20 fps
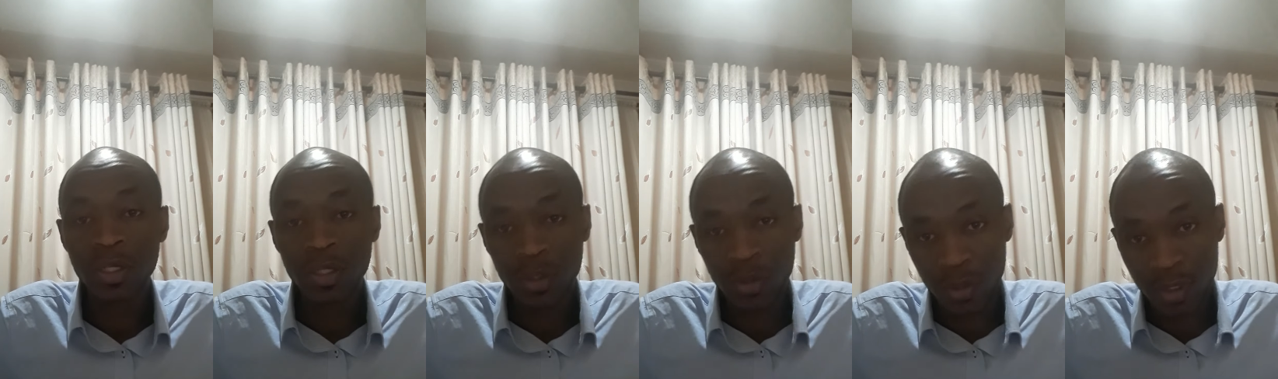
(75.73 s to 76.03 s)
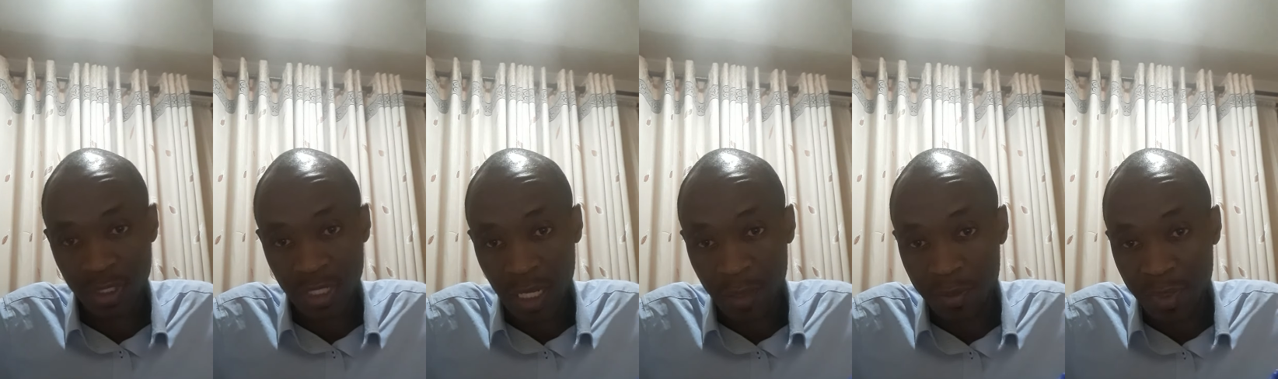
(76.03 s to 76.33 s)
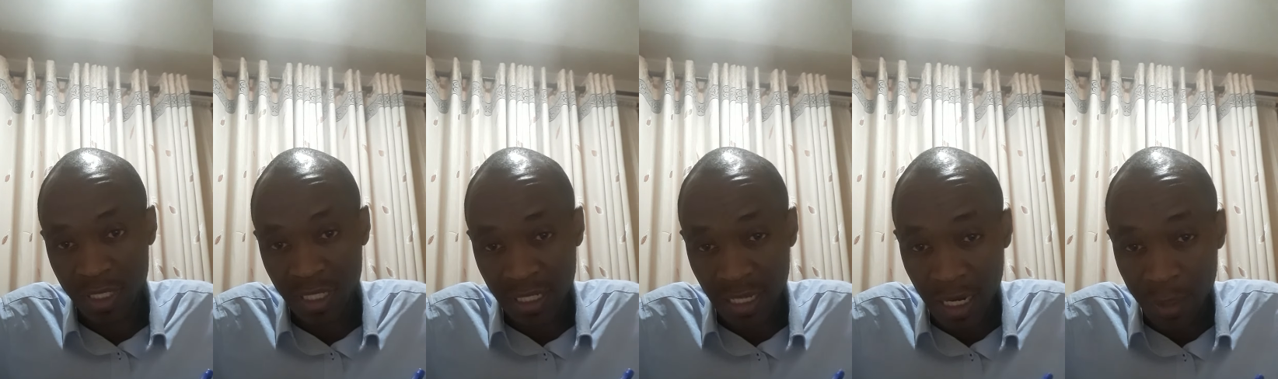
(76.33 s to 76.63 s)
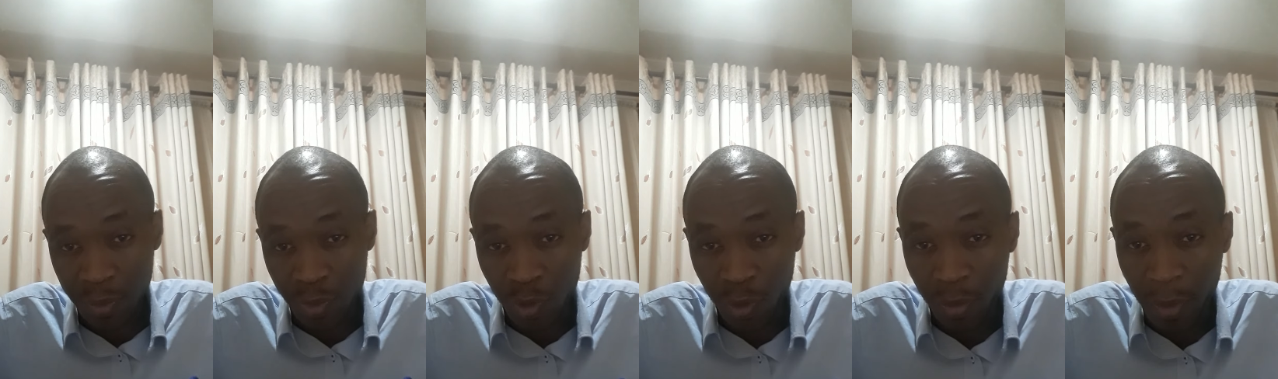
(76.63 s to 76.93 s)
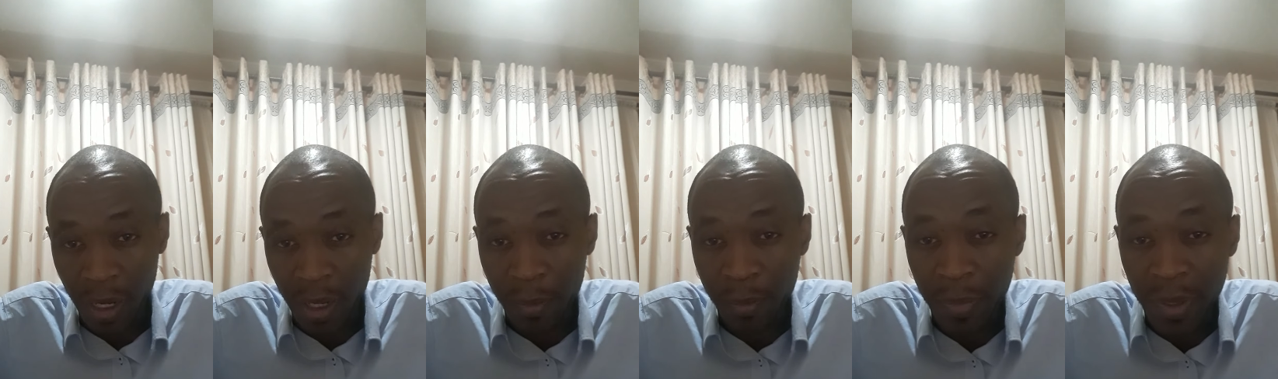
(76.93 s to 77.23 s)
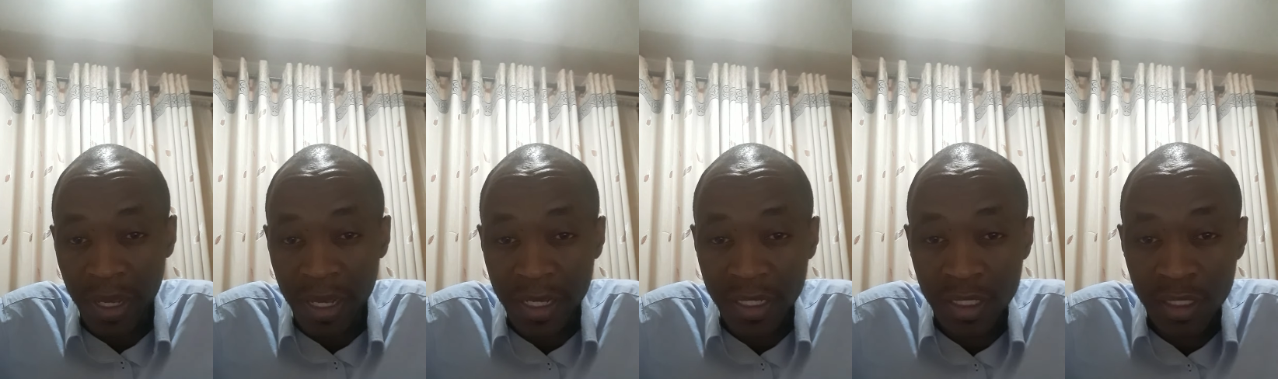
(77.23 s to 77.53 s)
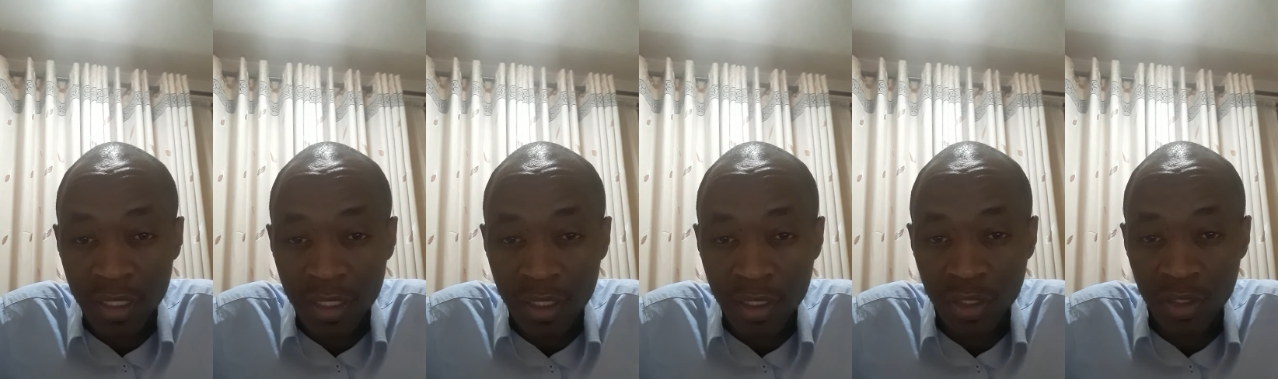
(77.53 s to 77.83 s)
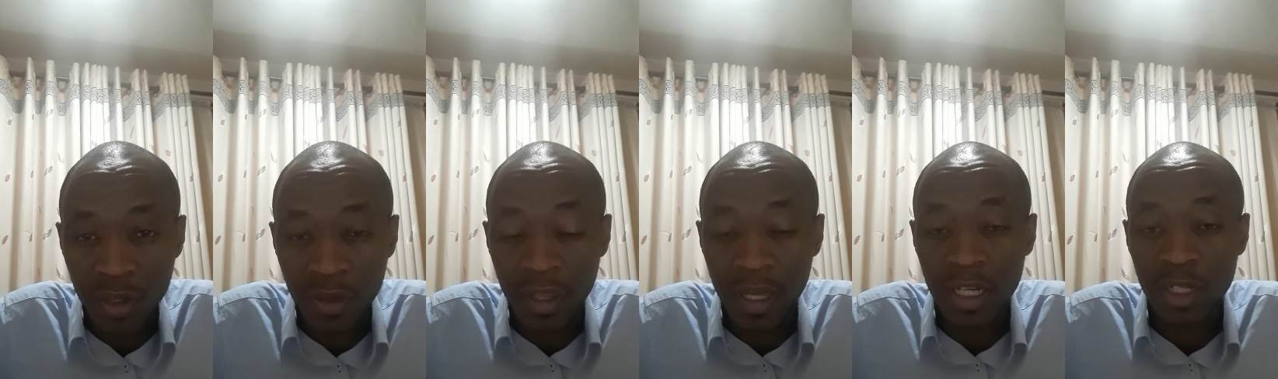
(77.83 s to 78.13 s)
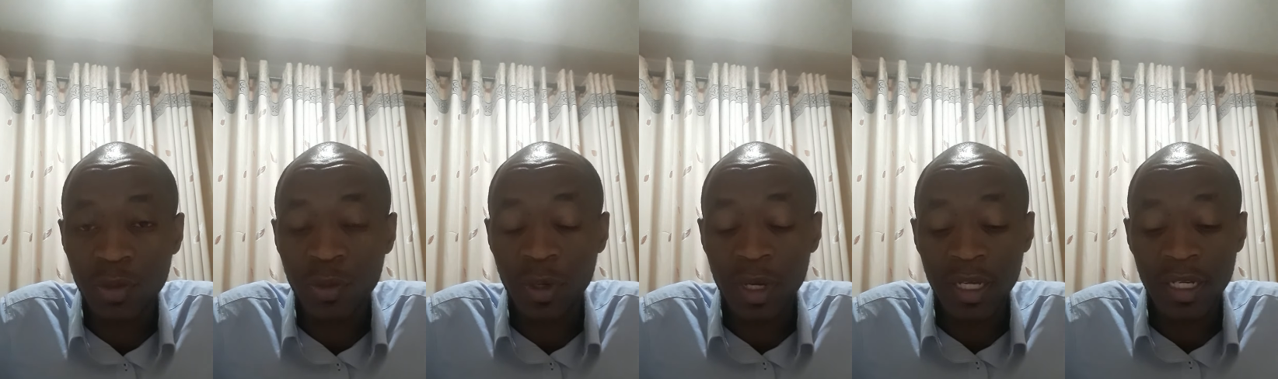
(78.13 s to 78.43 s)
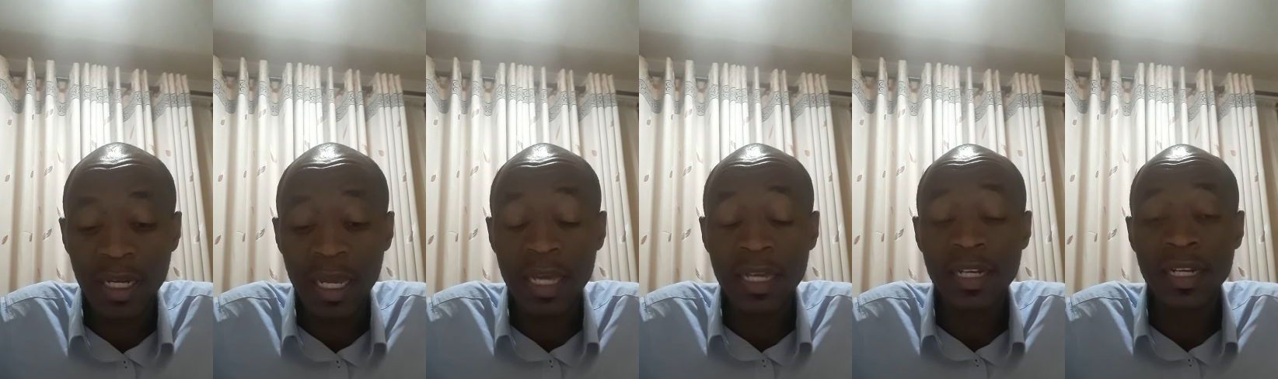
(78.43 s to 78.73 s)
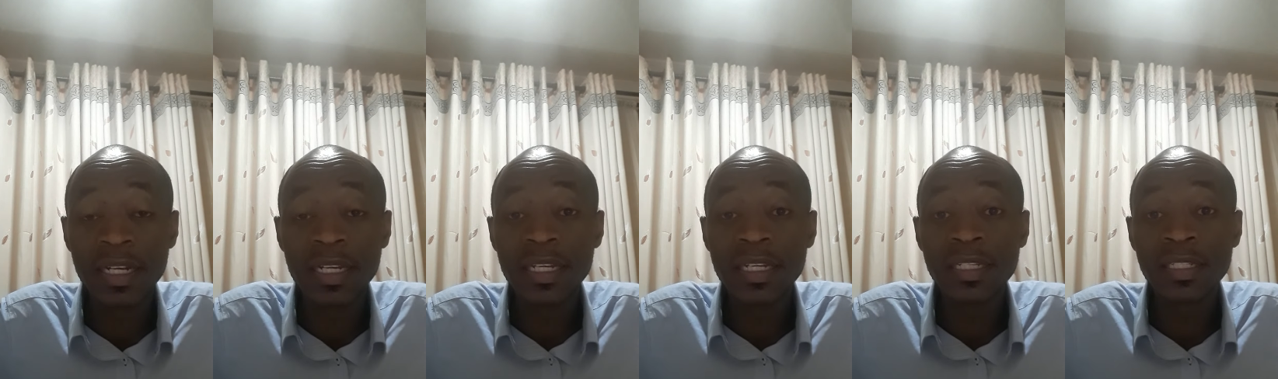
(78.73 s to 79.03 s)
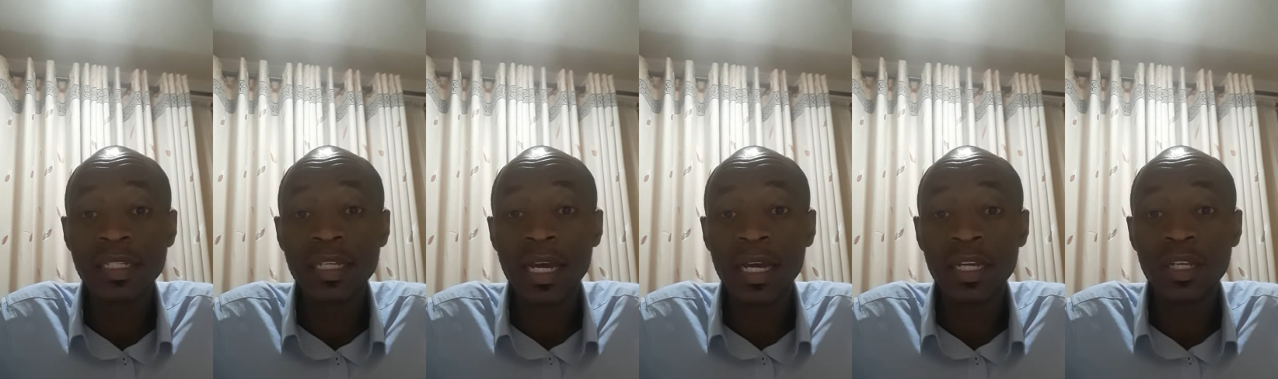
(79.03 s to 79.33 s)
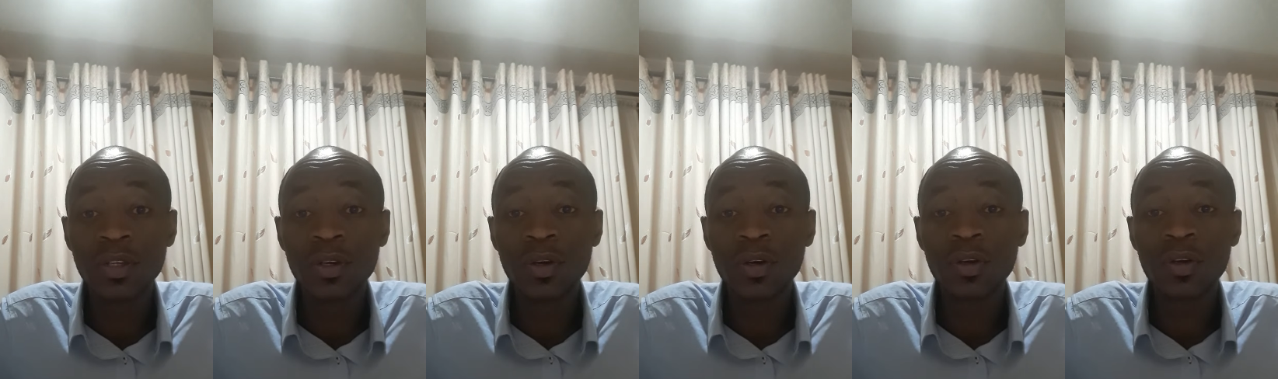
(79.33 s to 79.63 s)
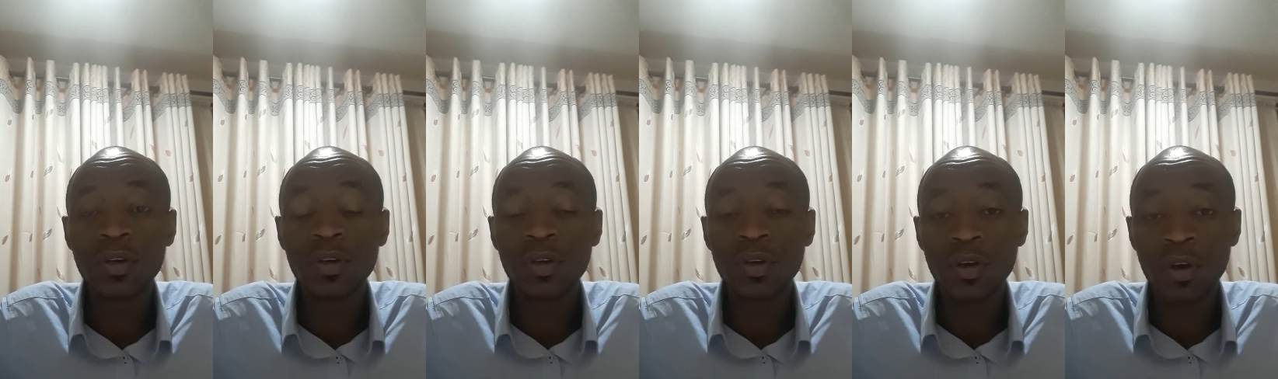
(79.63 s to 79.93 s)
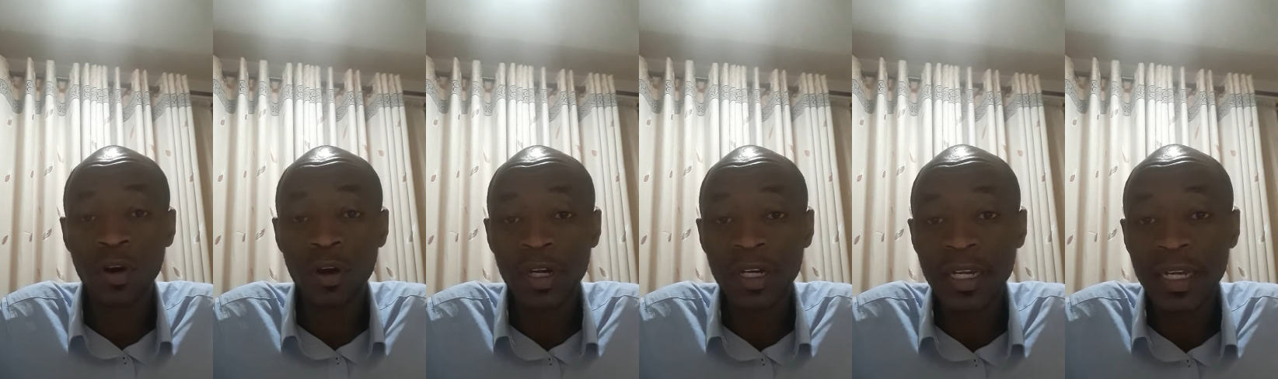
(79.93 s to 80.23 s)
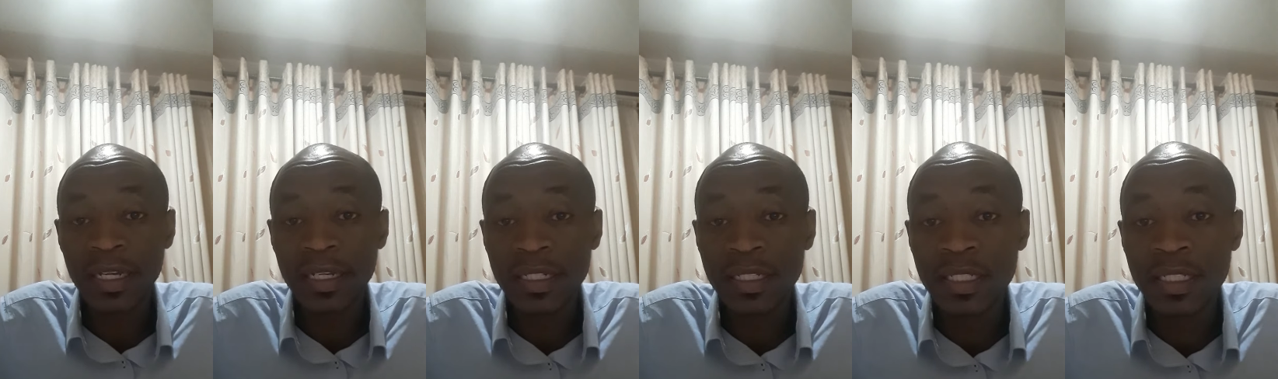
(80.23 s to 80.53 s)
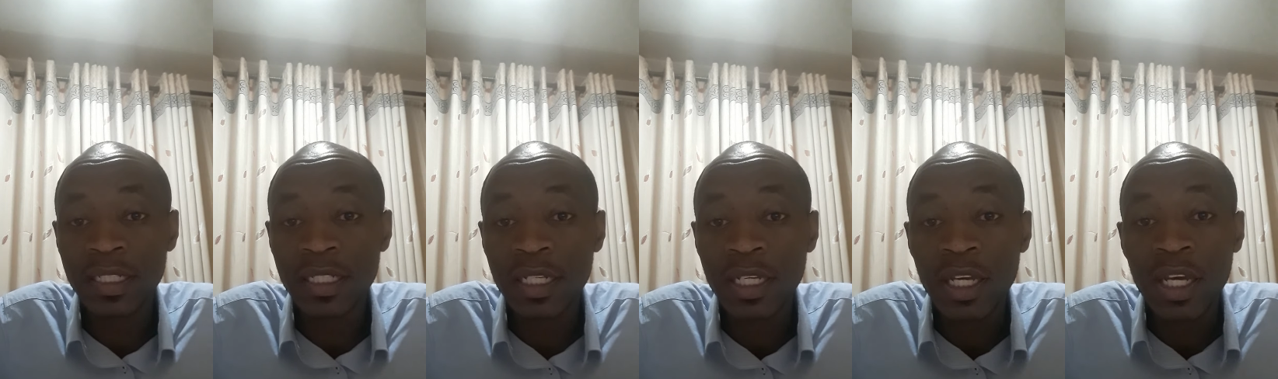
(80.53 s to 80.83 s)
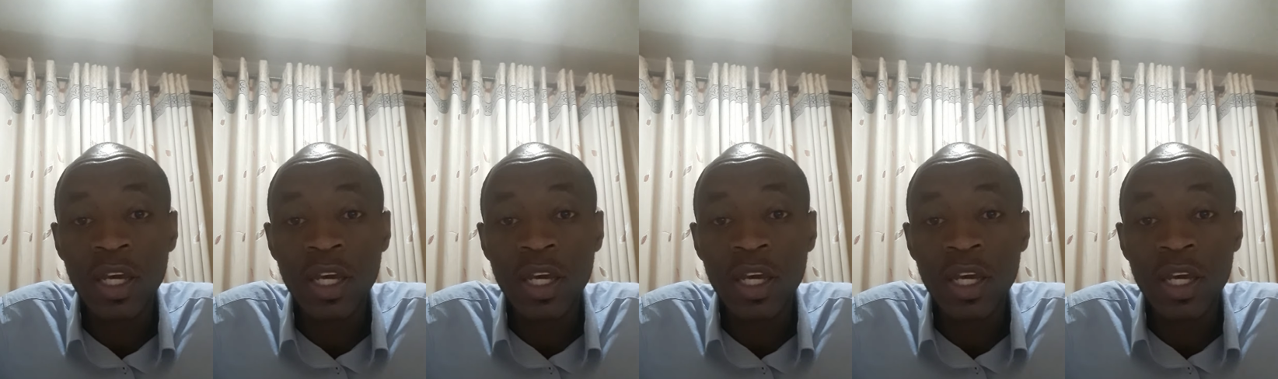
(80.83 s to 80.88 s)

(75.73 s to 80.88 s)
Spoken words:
to subscribe to my page so that when I release a new content,